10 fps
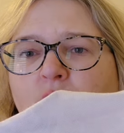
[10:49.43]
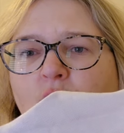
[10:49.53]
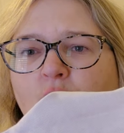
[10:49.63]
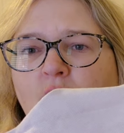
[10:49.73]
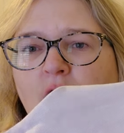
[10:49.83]

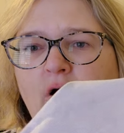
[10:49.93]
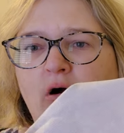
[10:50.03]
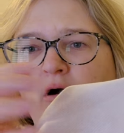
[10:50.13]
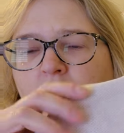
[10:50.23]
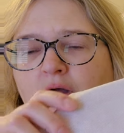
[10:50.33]

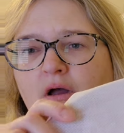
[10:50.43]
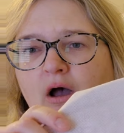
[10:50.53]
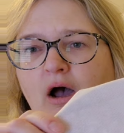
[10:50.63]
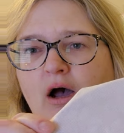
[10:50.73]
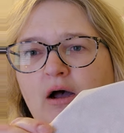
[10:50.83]
or
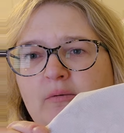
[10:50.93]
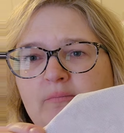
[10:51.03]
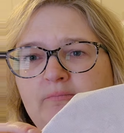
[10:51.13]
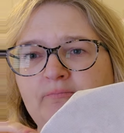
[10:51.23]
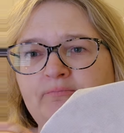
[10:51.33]

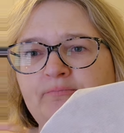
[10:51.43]
um,